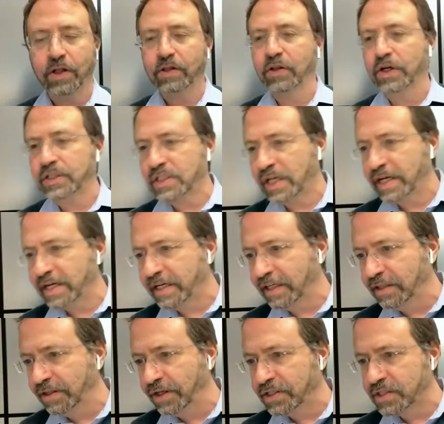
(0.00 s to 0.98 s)
Well, it looks like
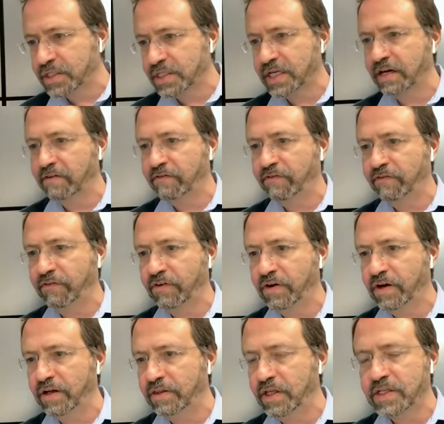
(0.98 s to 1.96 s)
in this
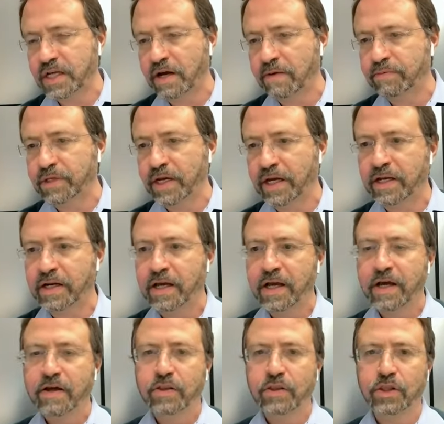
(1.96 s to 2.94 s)
update,
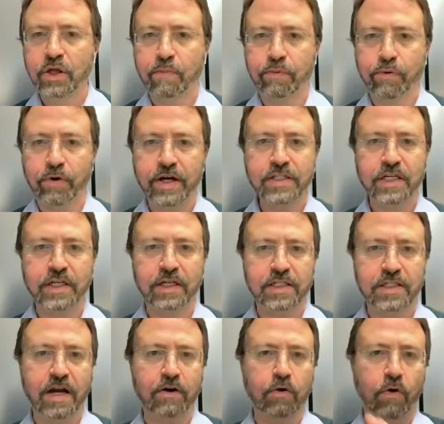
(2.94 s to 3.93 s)
the pricing
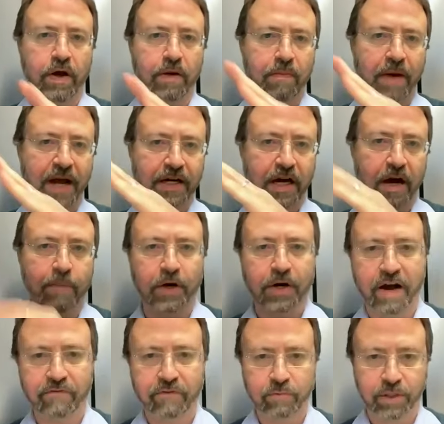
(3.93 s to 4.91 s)
is now going back up
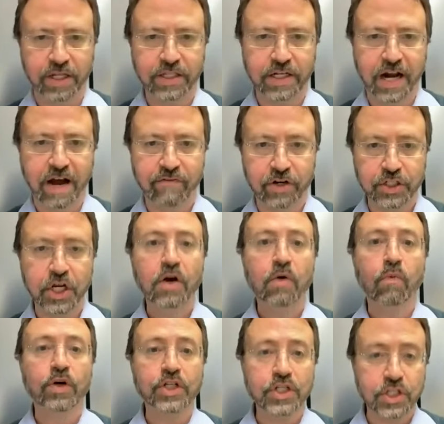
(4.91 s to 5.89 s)
on average blended average,
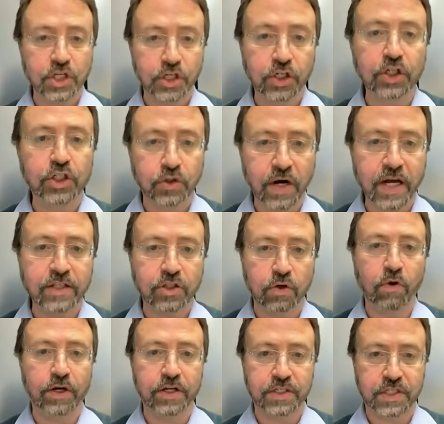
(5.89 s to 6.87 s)
which is a good trend
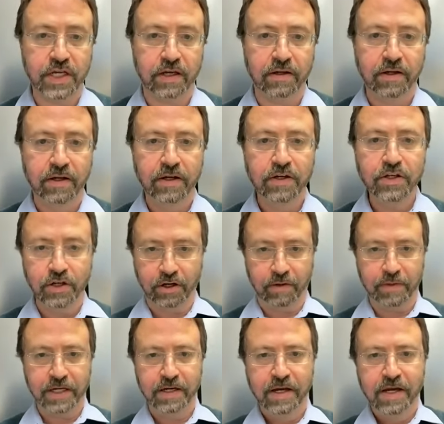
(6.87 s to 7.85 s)
you want to see. You know
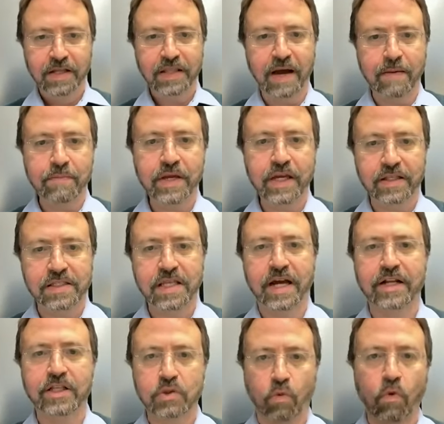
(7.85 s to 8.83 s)
what I mean? Yeah. That means
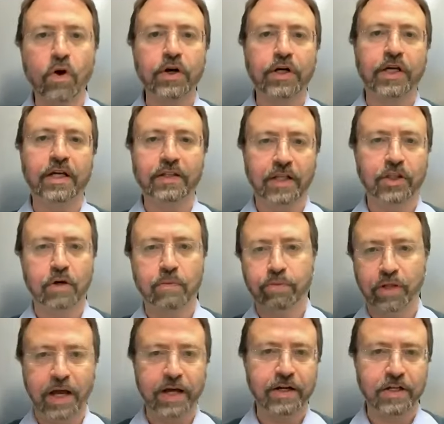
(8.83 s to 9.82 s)
that it's working, that their
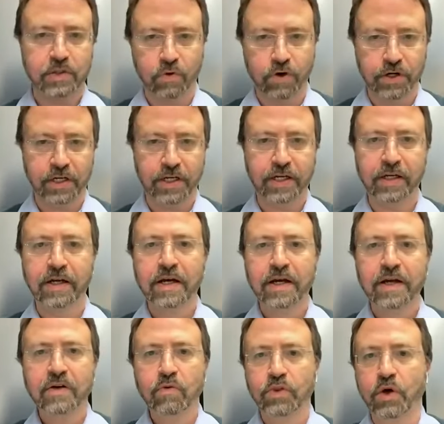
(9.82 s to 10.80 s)
plan is working.
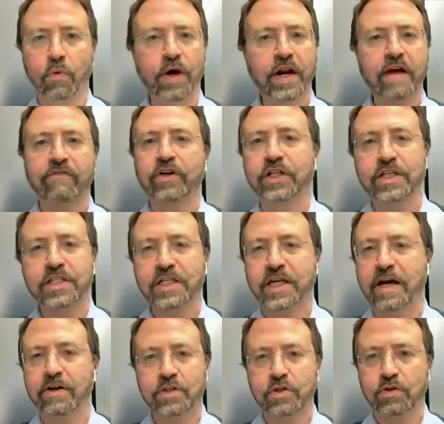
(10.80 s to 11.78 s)
The whatever
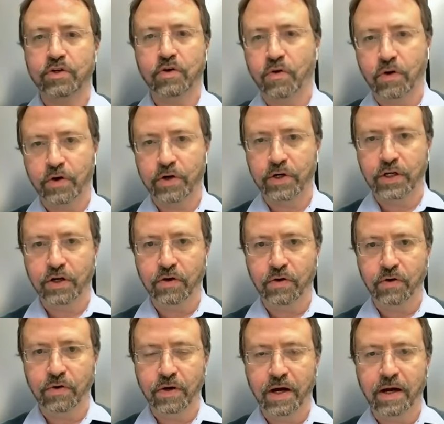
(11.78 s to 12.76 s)
discounts or you
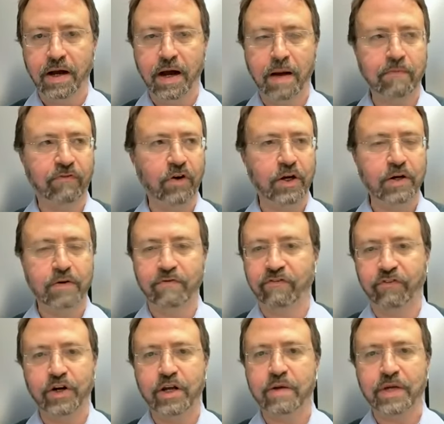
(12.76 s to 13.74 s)
know upfront
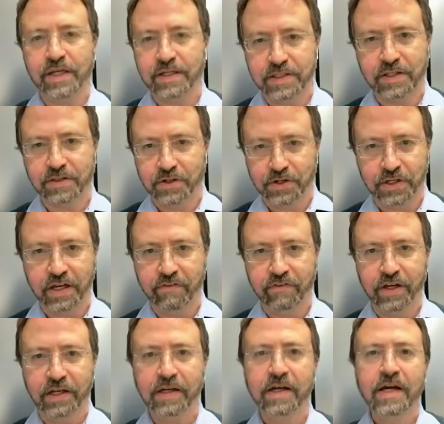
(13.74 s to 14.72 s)
freebies that they're
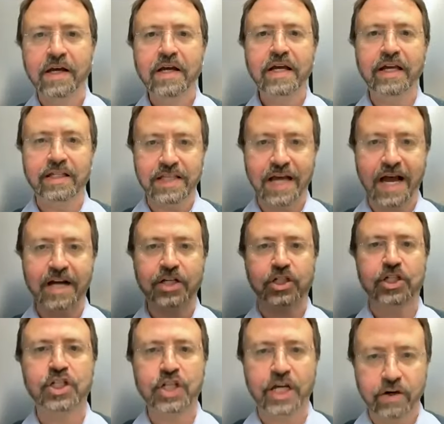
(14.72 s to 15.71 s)
giving is
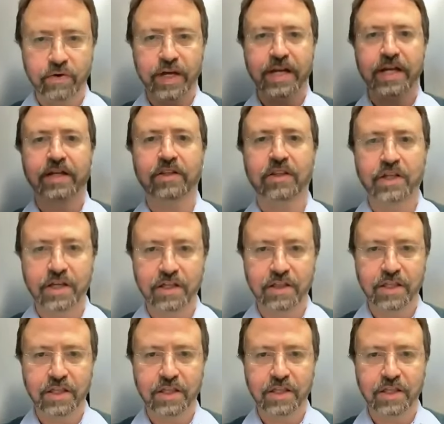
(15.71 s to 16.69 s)
actually generating the
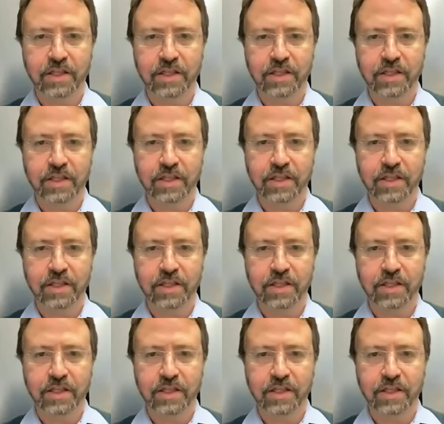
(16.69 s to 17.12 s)
then paying